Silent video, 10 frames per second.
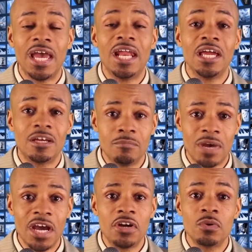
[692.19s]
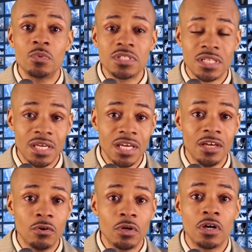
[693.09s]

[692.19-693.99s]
and a commander was killed,